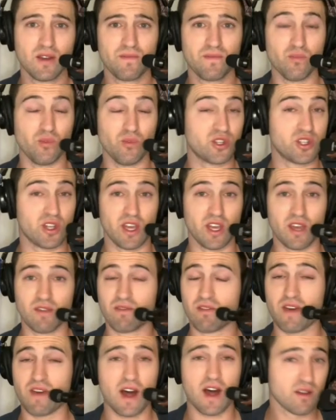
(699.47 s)
which they have a
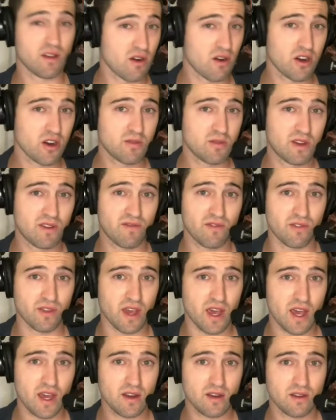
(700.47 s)
valid argument for
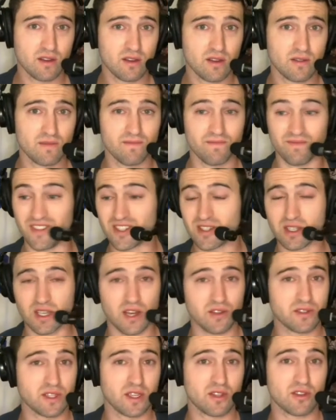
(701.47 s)
that. The
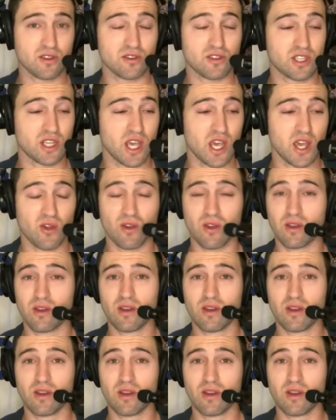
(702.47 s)
Celtics are saying,